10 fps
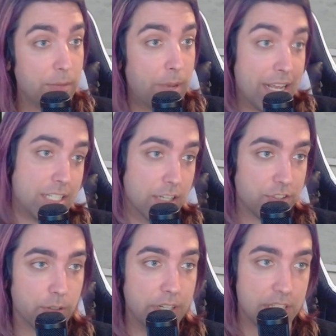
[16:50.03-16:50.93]
best
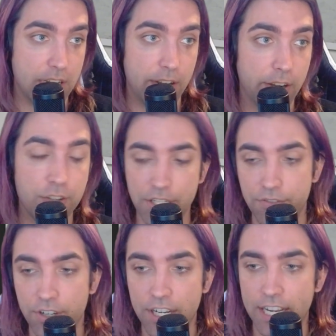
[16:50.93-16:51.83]
Delta Green scenarios, if
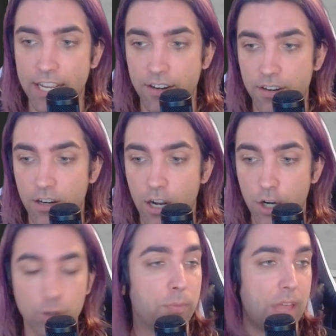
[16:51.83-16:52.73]
you can get a
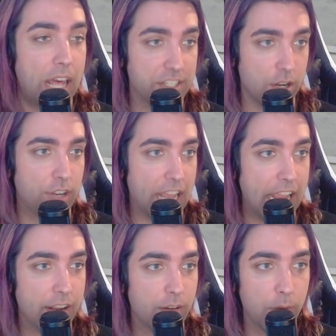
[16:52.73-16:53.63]
group that is
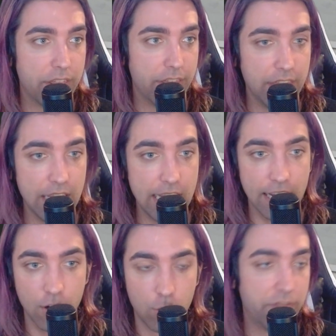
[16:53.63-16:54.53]
okay with the
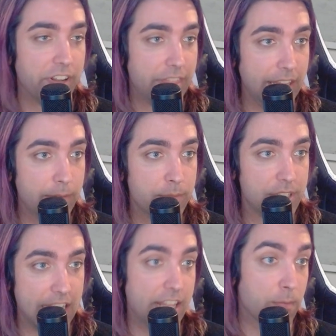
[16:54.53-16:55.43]
horrific themes
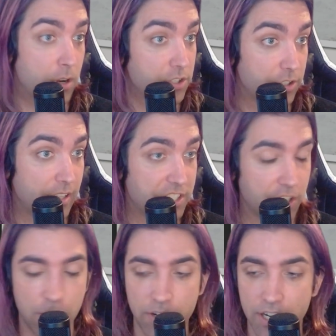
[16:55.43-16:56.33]
and the monster that's
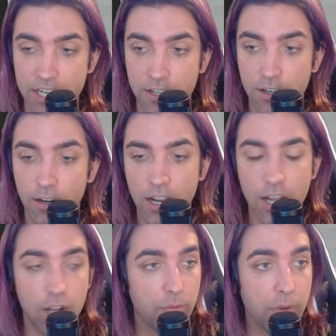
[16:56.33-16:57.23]
occurring in here.
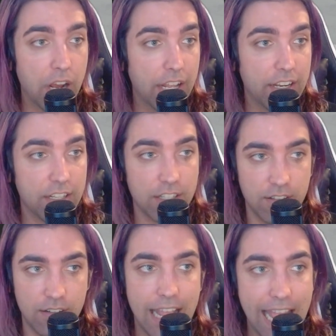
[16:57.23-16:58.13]
But
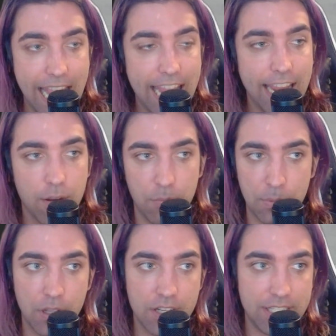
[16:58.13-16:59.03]
A+
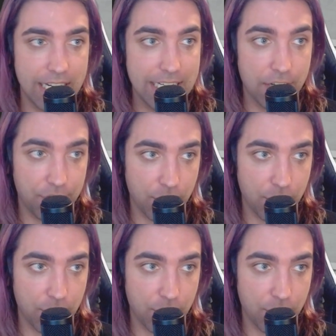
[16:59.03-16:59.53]
Delta